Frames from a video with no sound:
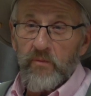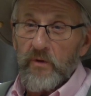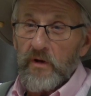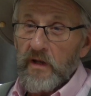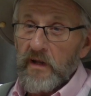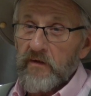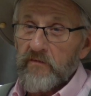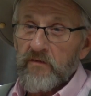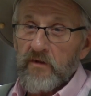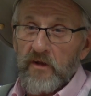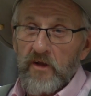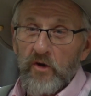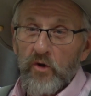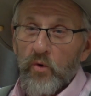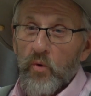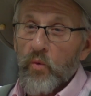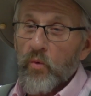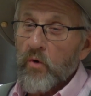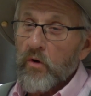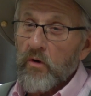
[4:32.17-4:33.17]
We lived in the
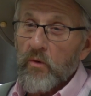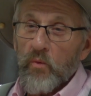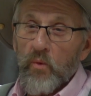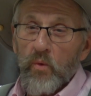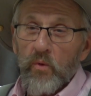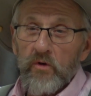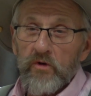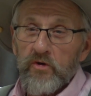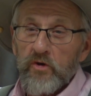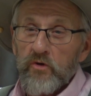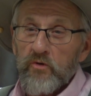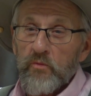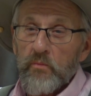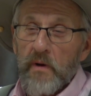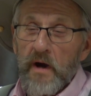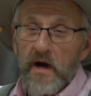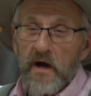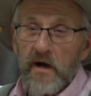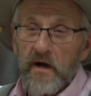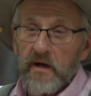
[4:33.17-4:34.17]
old World War II
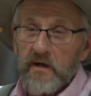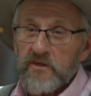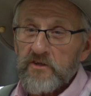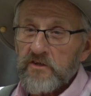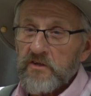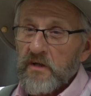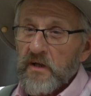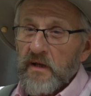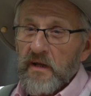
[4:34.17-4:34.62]
barracks,